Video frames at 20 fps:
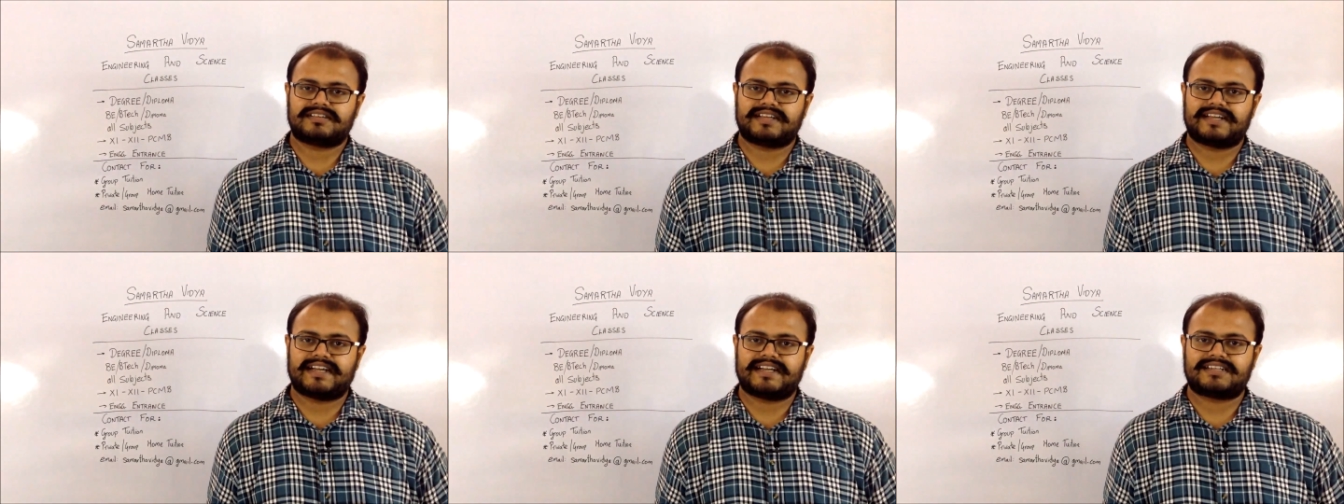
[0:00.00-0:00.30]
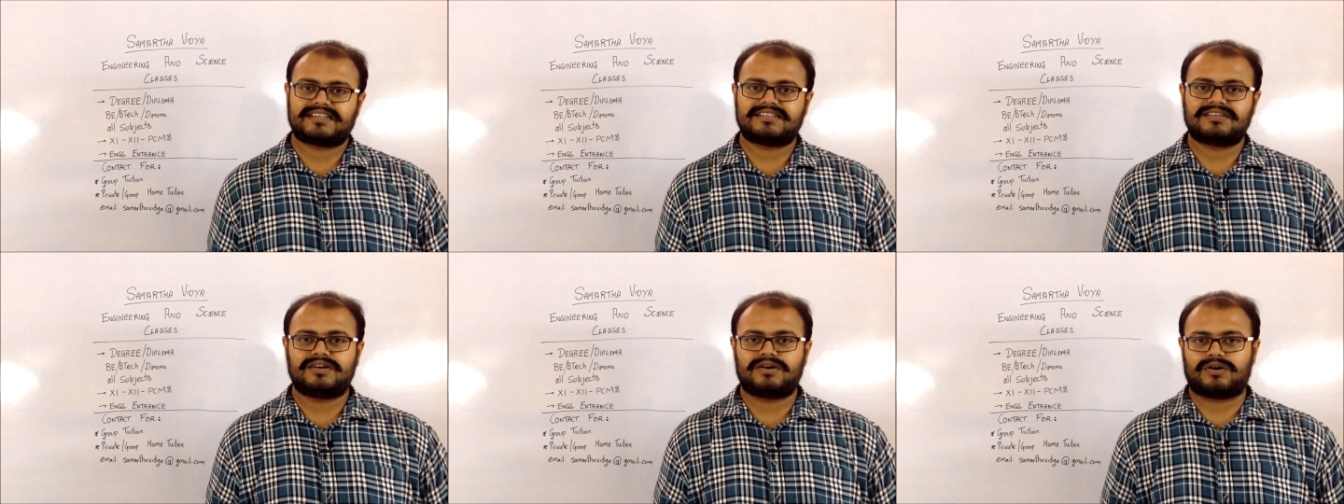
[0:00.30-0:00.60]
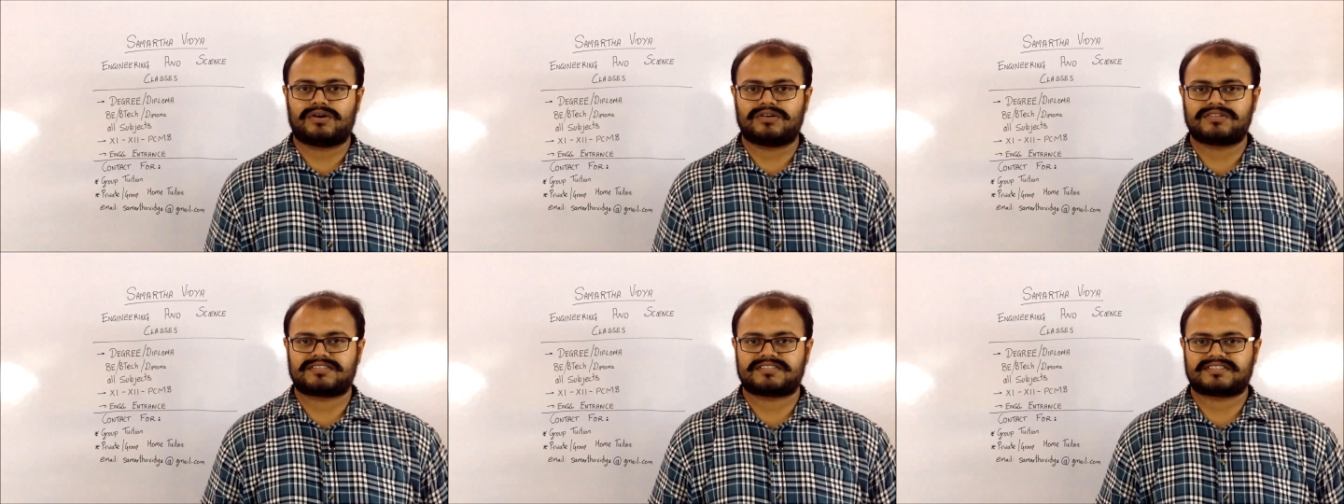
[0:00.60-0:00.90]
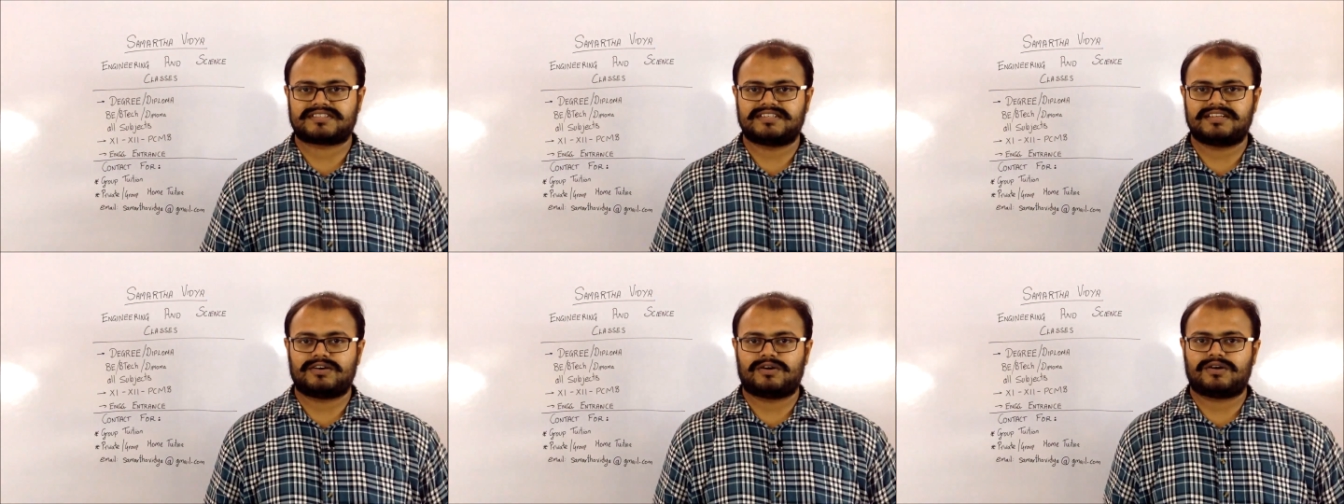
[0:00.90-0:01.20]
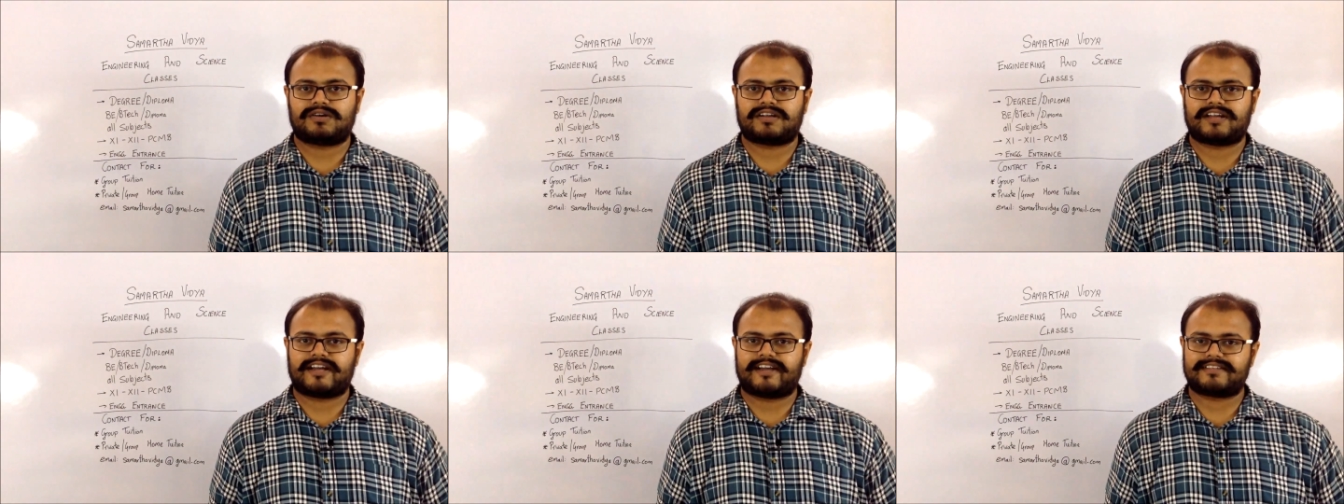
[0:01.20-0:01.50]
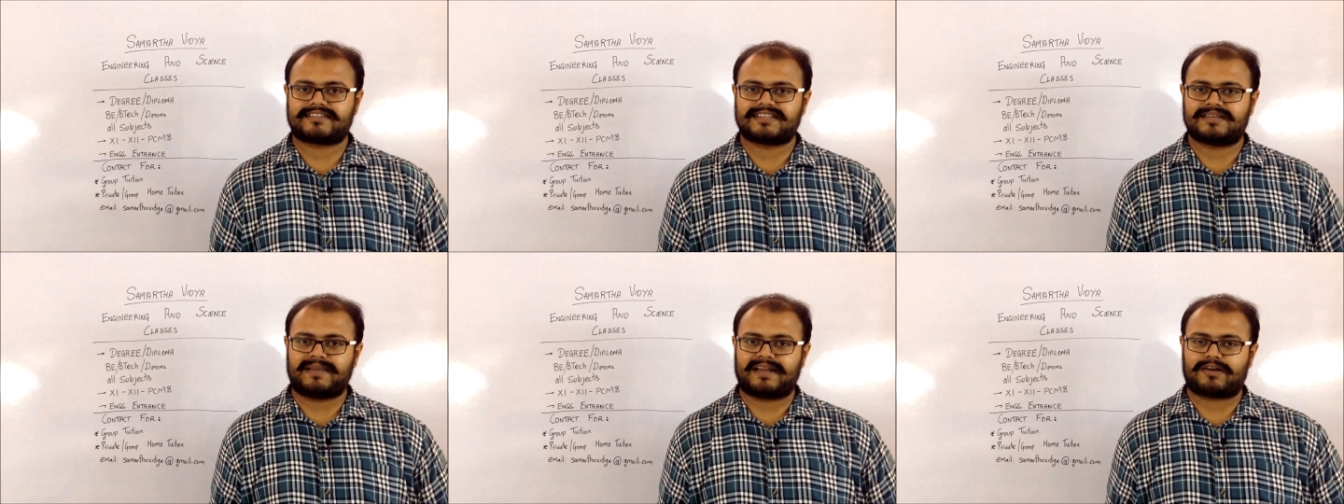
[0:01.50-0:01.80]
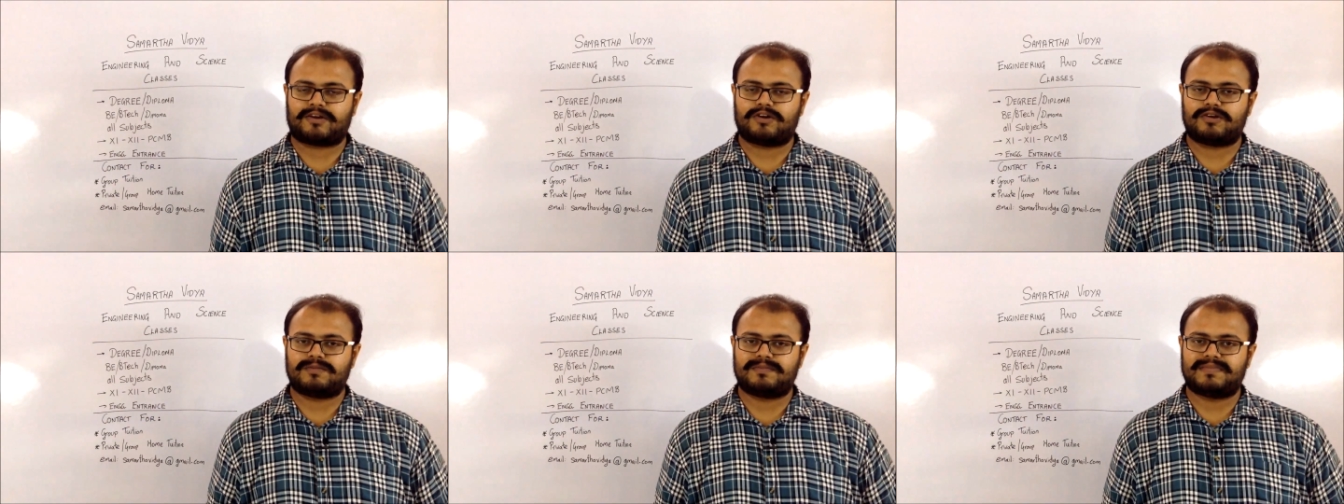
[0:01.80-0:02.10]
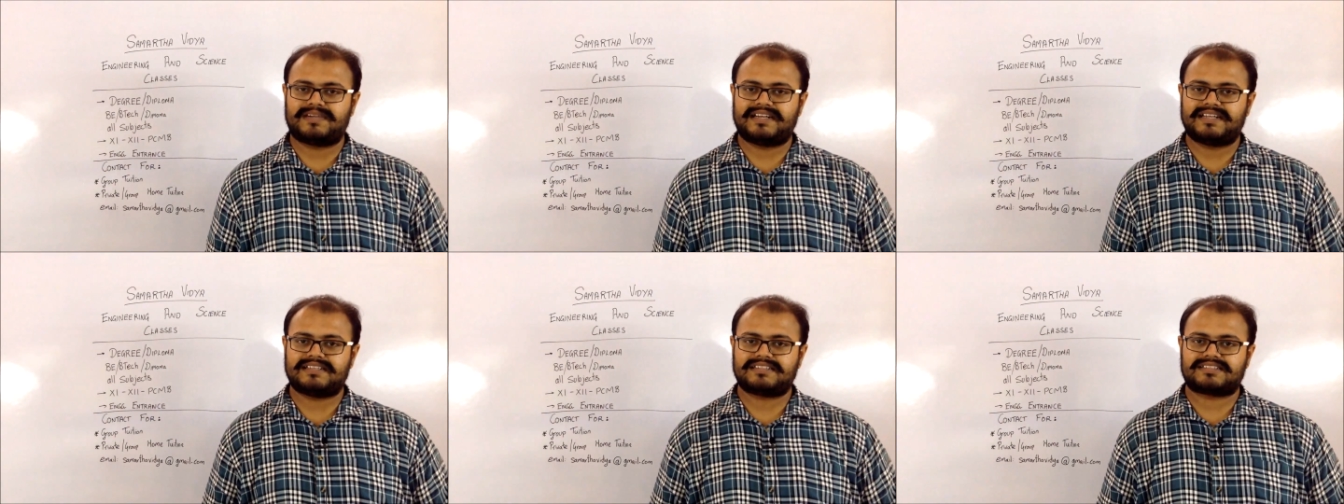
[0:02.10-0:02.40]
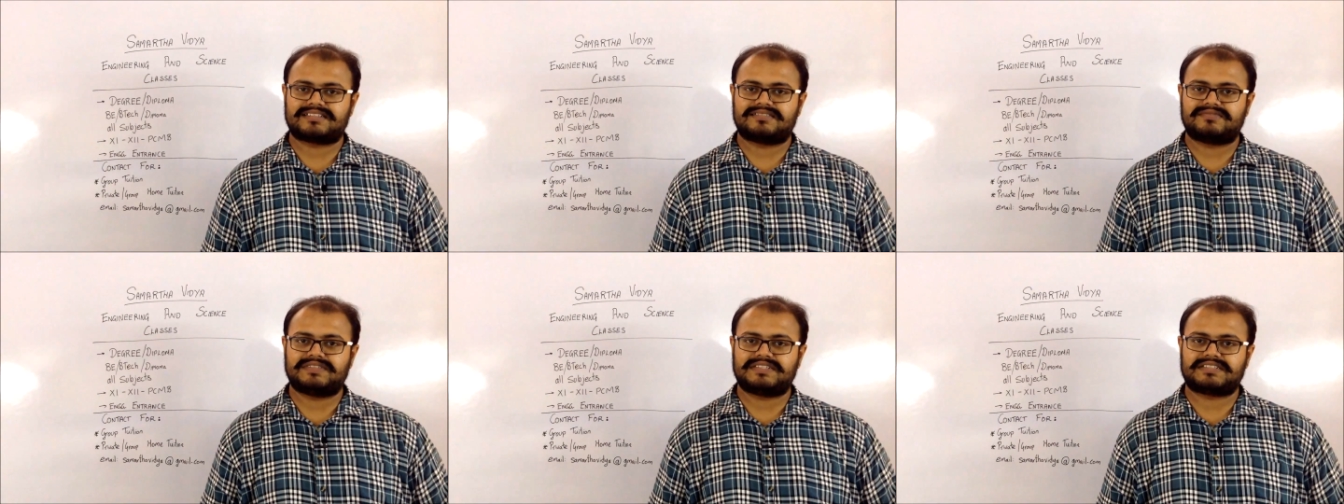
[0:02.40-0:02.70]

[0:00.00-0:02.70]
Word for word: get a hostel or some accommodation